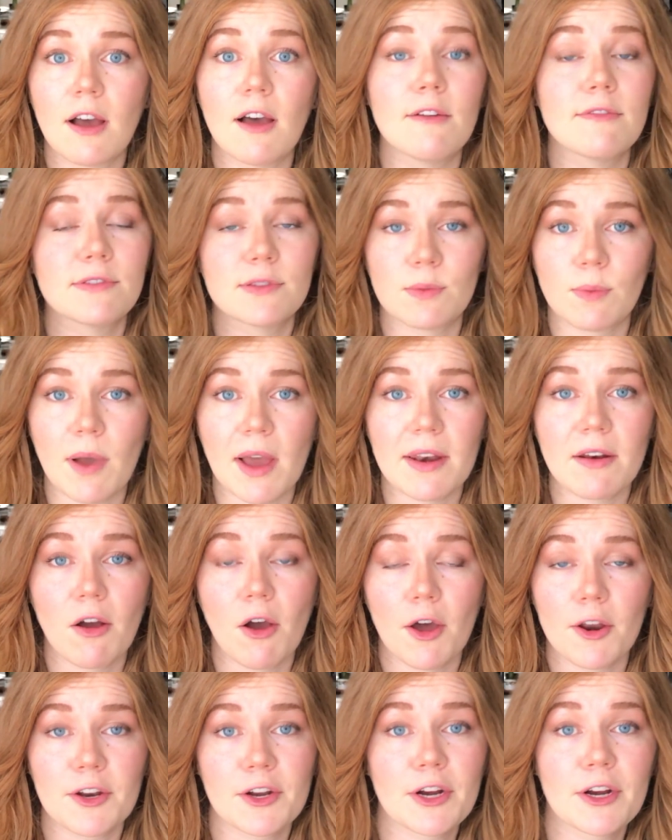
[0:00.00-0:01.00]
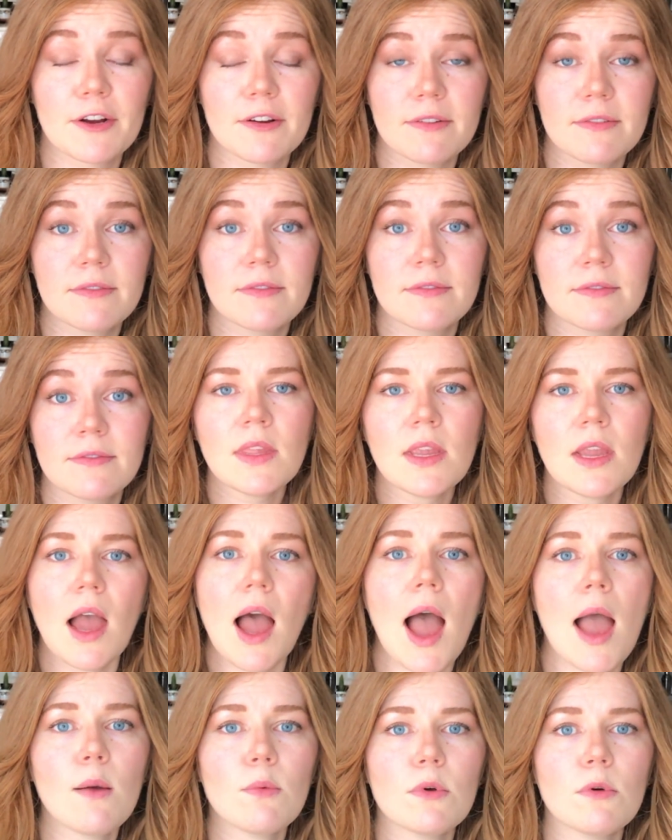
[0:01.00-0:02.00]
of sweat on her.
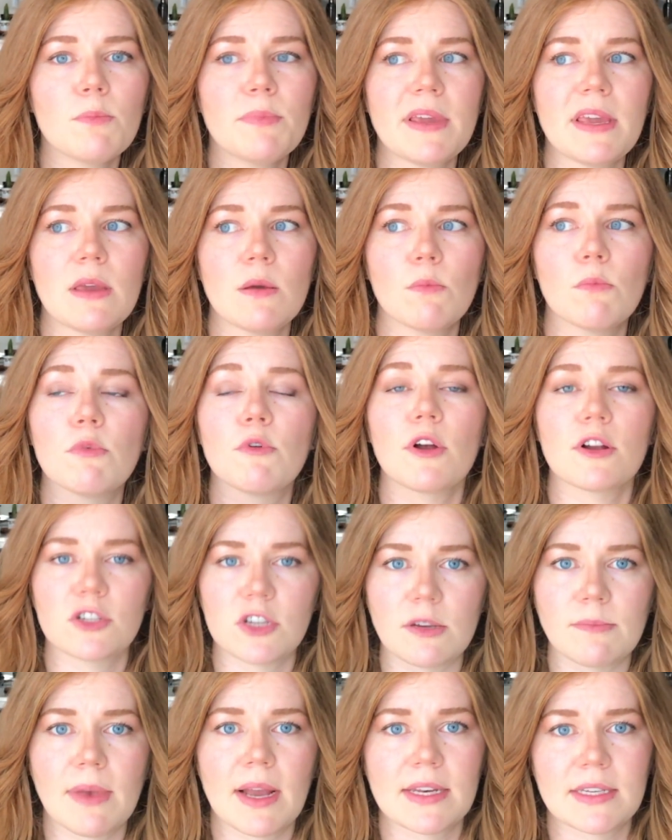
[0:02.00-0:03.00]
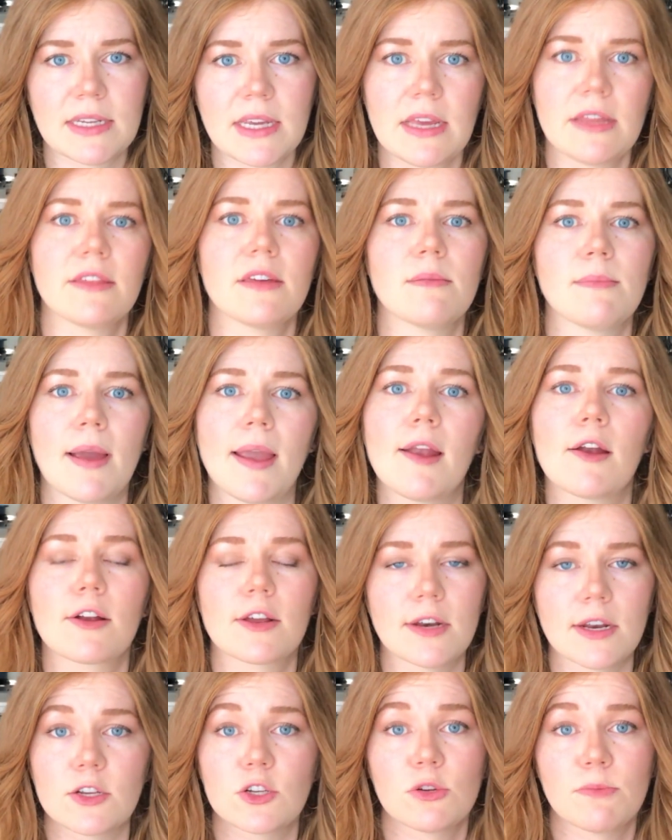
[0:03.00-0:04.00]
I will be brushing my teeth in my
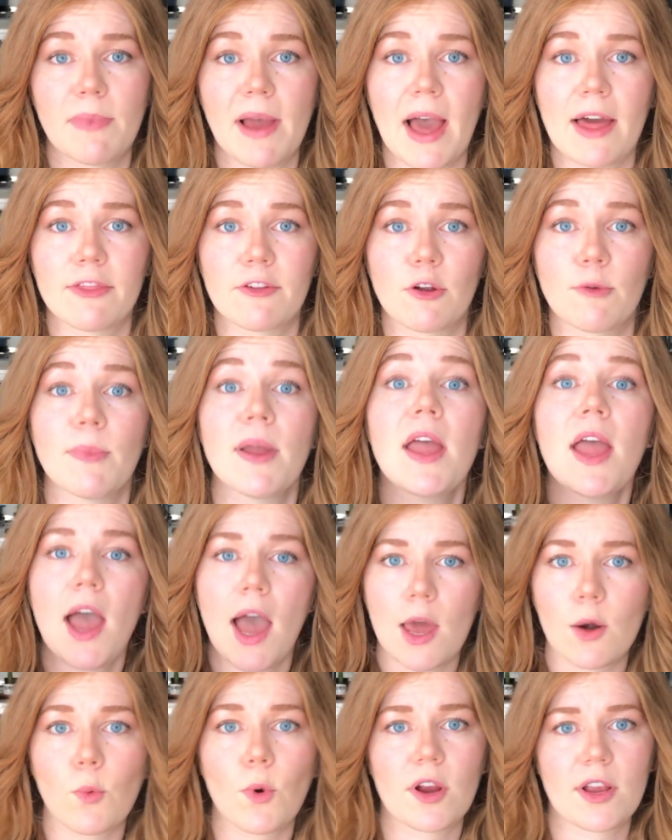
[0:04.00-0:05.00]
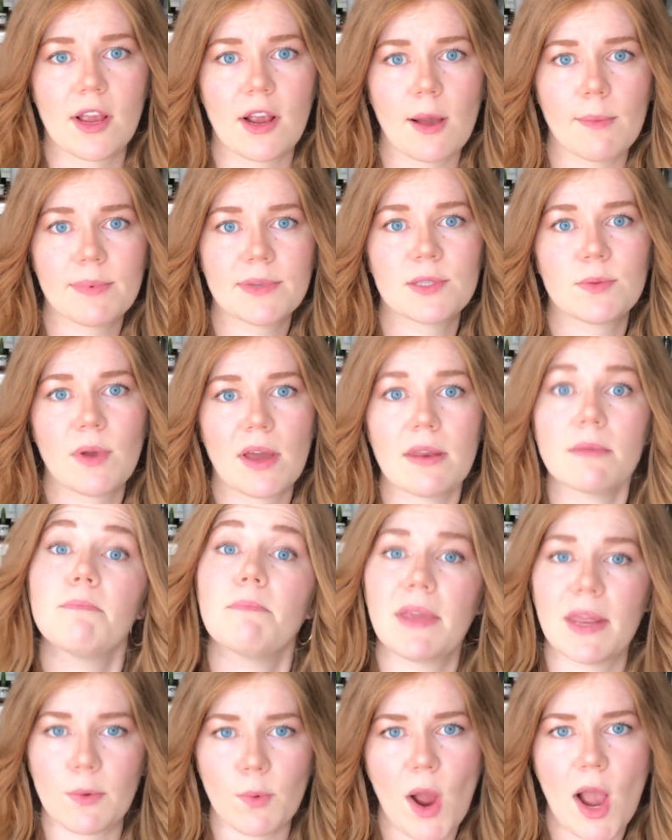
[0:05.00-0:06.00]
air-conditioned bathroom and working up a sweat
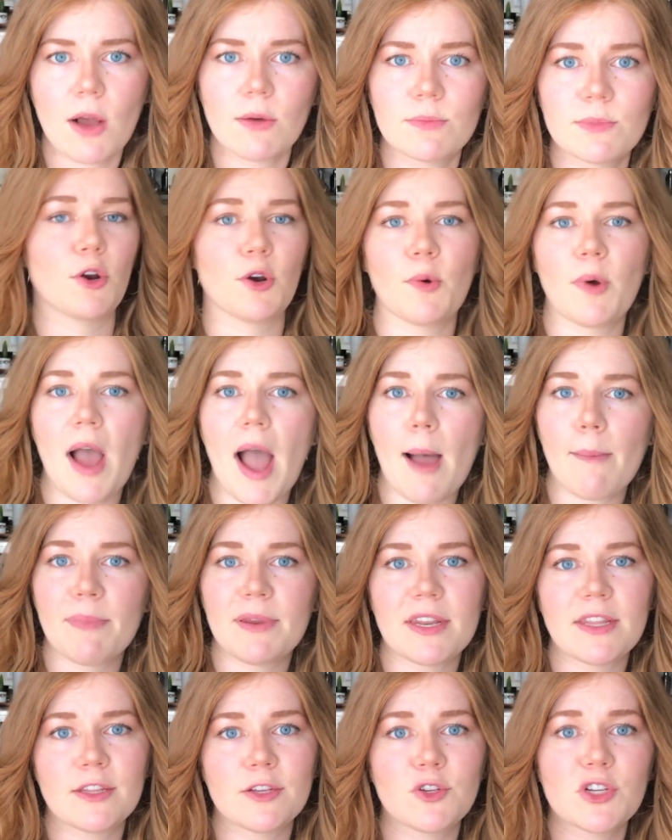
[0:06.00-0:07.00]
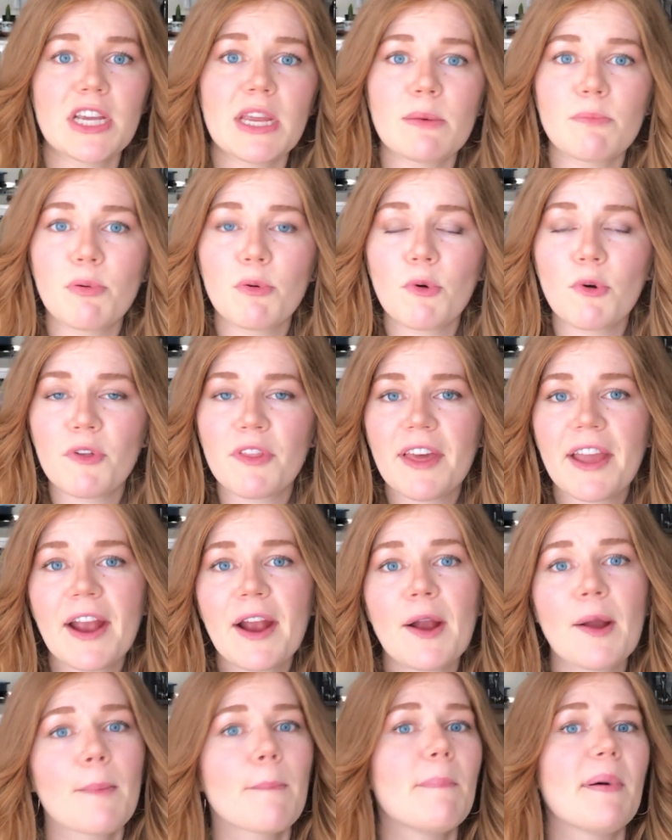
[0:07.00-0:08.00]
meanwhile. Don't know what happened in the gene pool
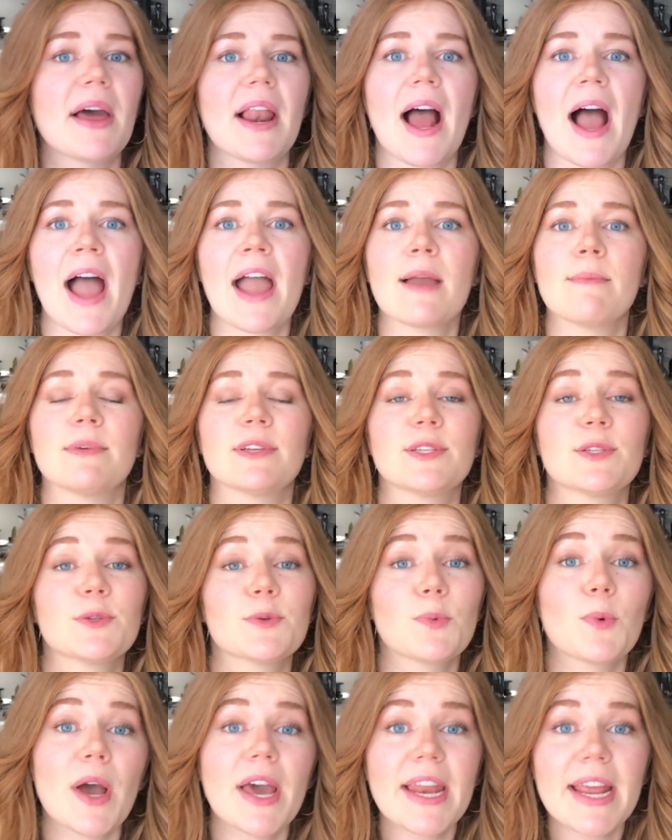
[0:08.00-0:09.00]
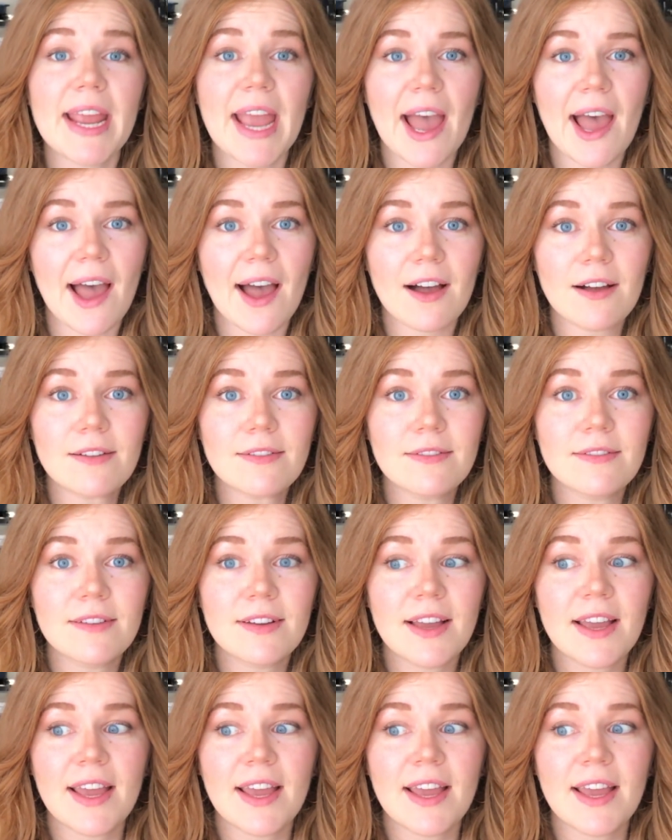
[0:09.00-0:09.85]
there, but I am a sweaty gal,